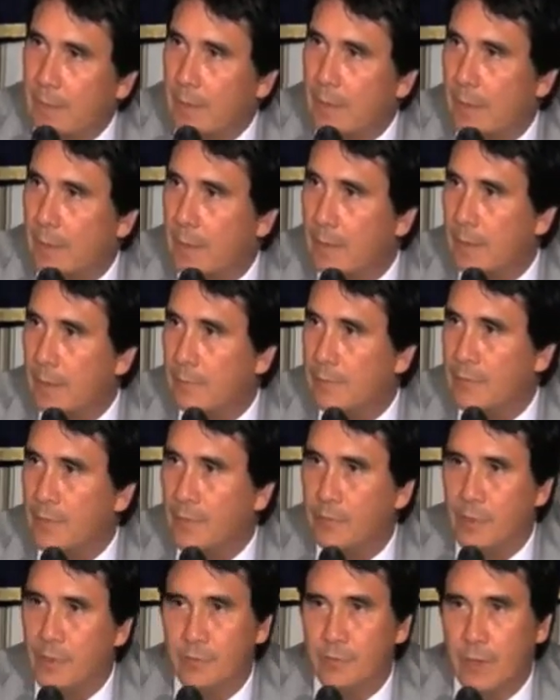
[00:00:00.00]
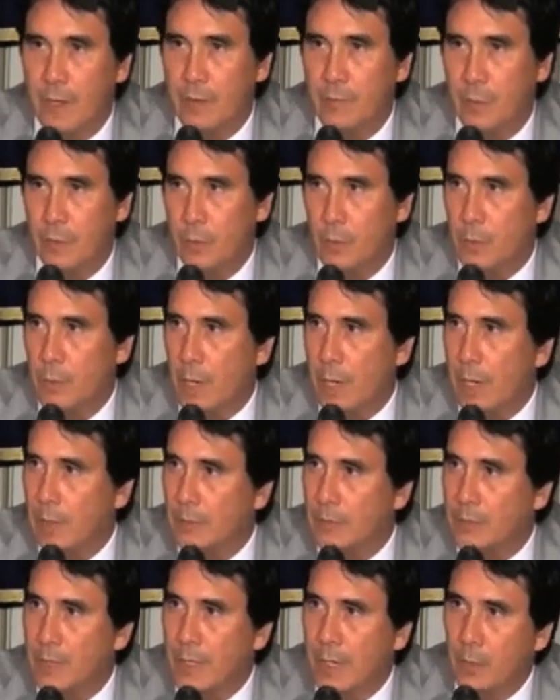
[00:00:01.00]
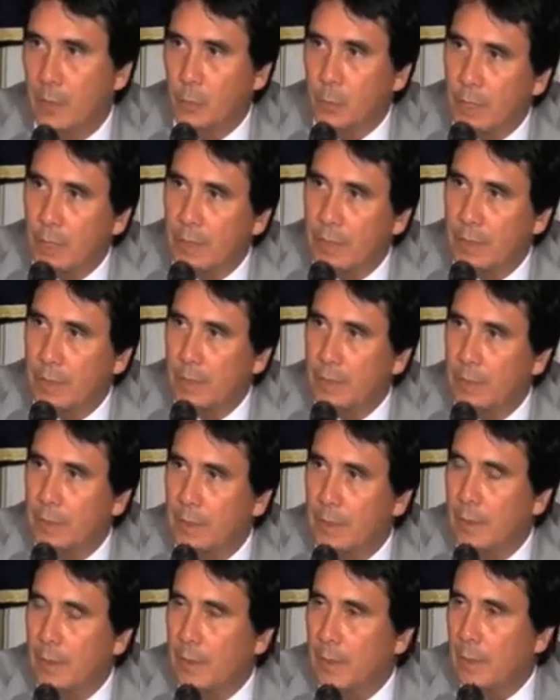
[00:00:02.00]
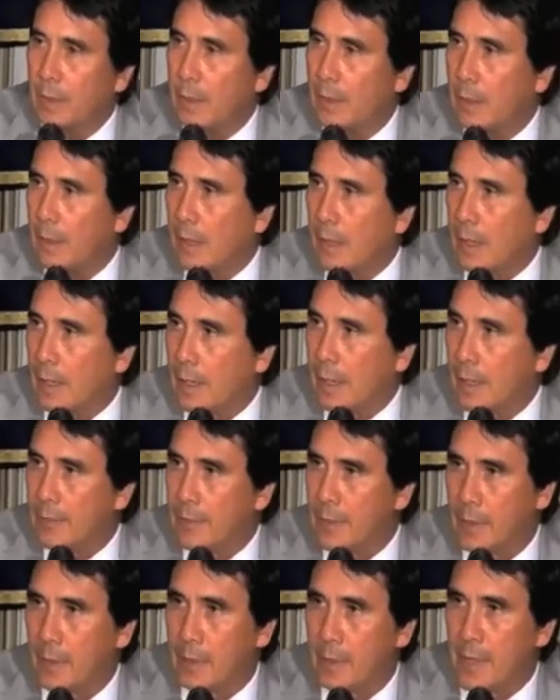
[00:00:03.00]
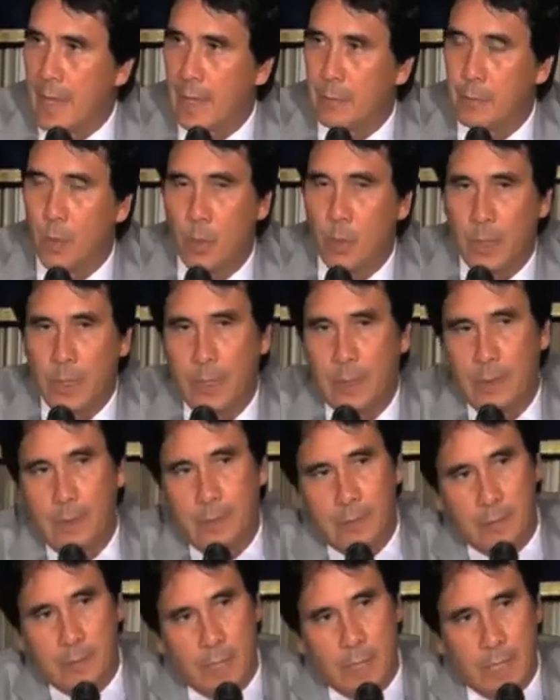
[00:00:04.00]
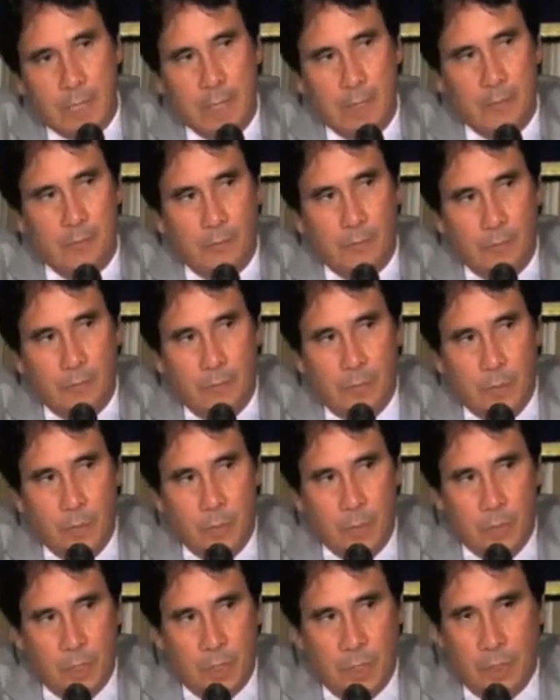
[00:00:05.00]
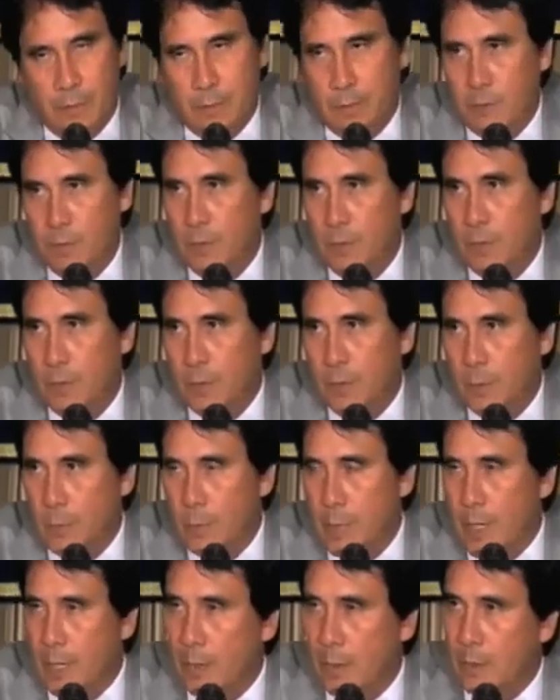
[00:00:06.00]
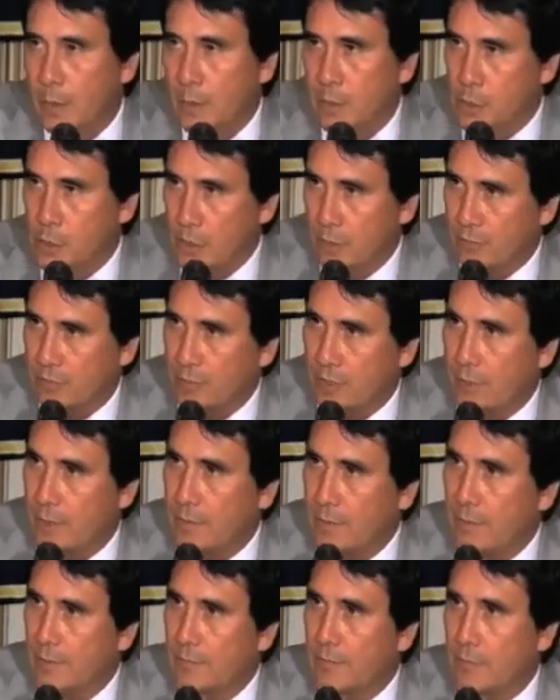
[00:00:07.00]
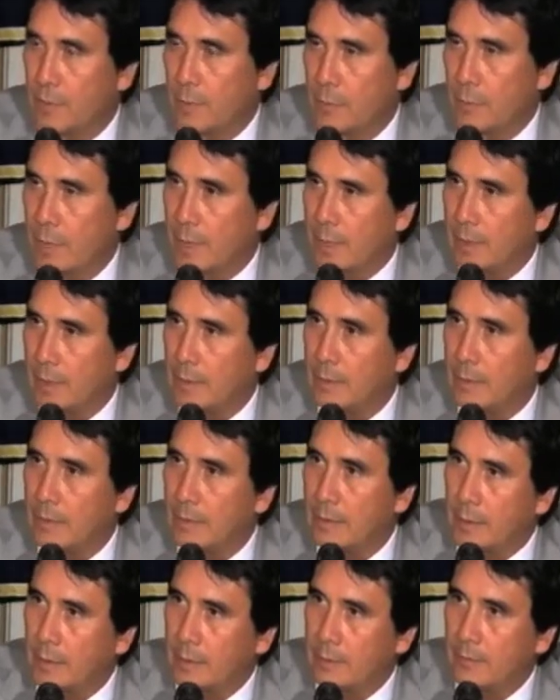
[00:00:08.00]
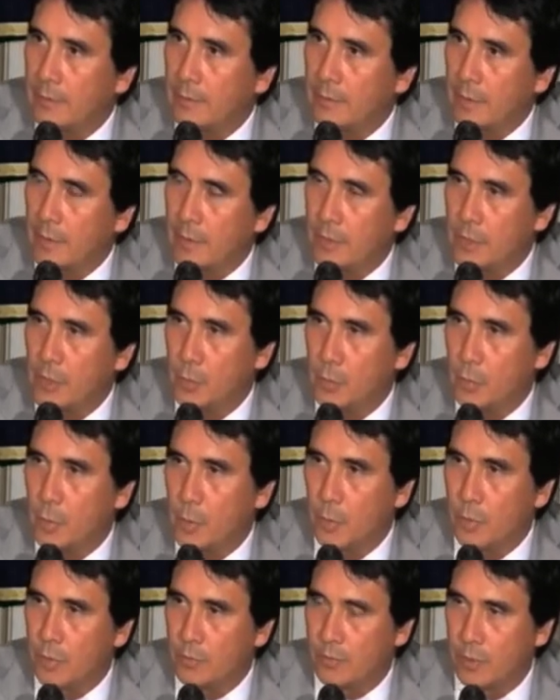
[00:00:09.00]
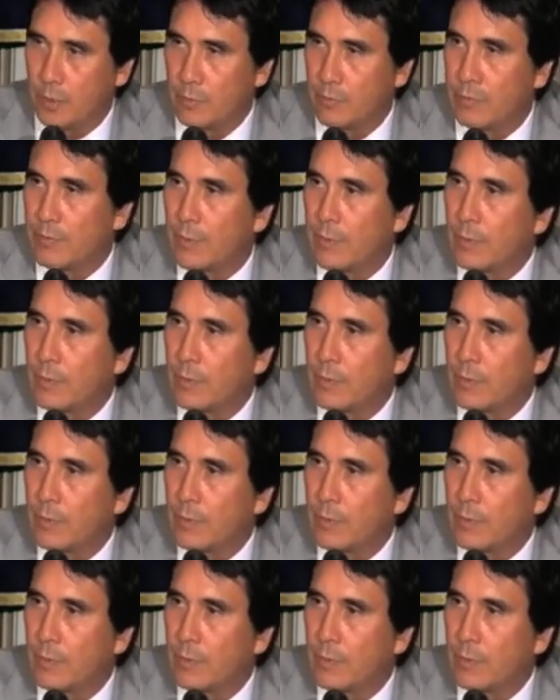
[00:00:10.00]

5,500 miles downwind. I think at that point, my views on nuclear power had shifted from being very supportive of